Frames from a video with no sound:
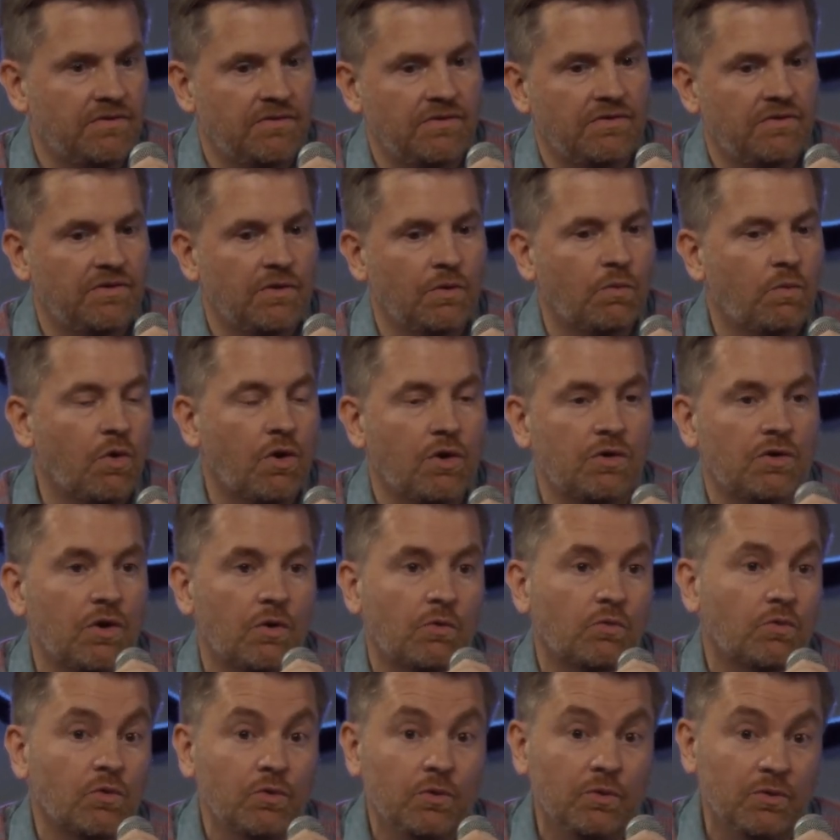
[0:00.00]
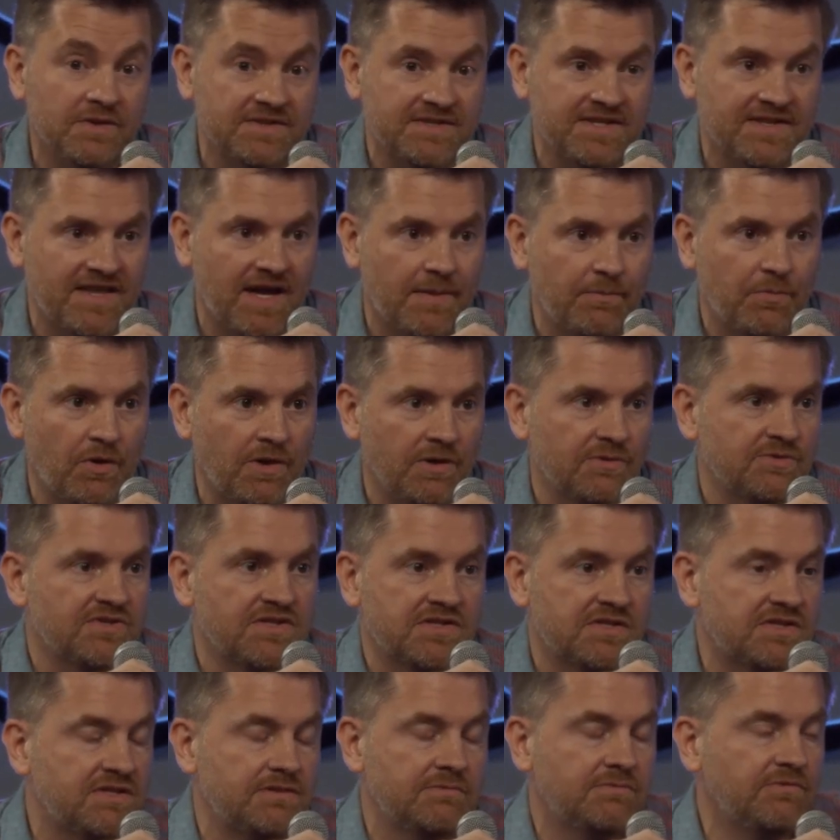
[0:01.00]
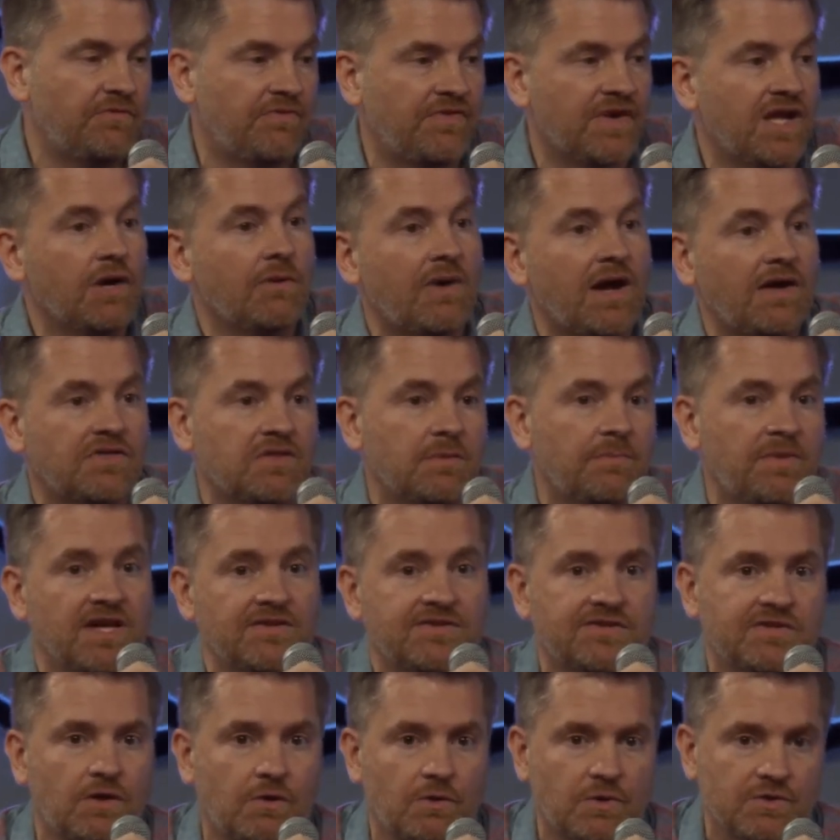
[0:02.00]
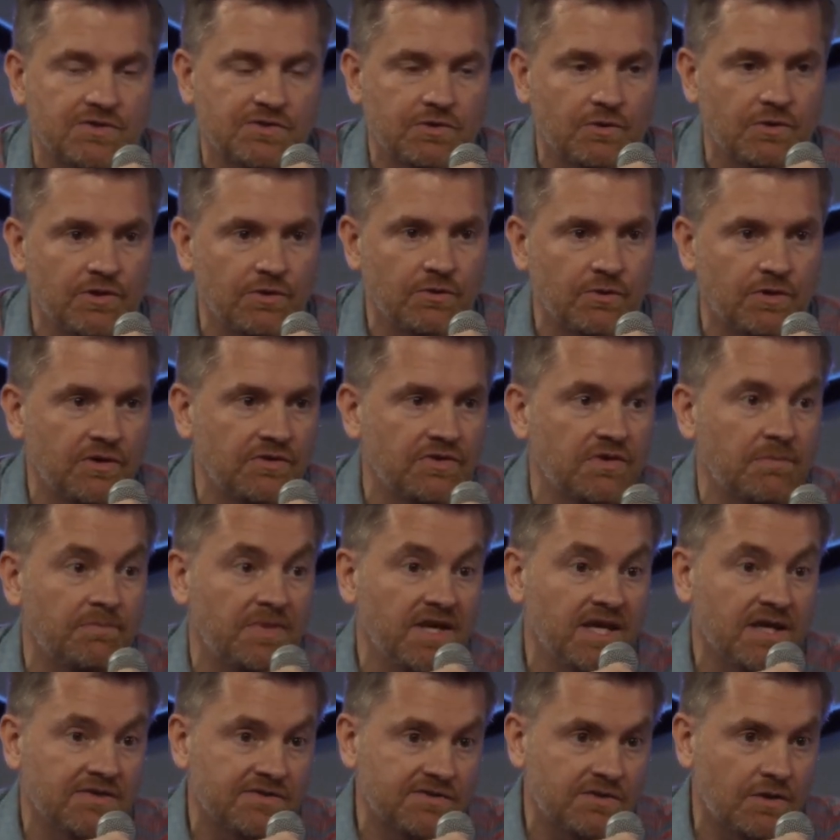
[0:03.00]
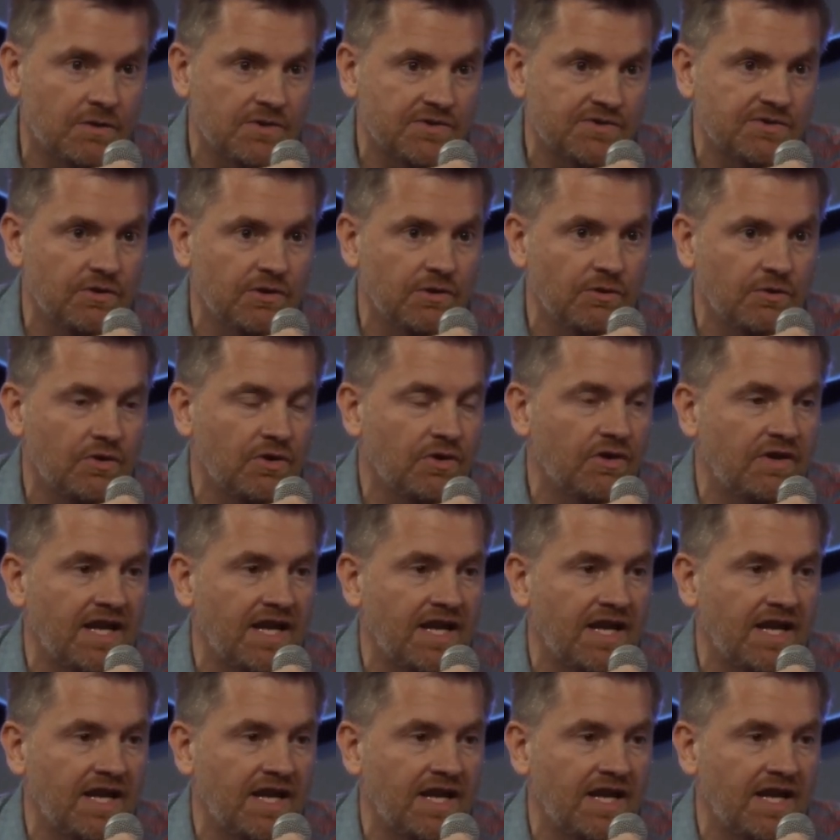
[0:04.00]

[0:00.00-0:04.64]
there were no rules at that point. It was just figure out the best Star Wars story you could, the biggest Star Wars story you could.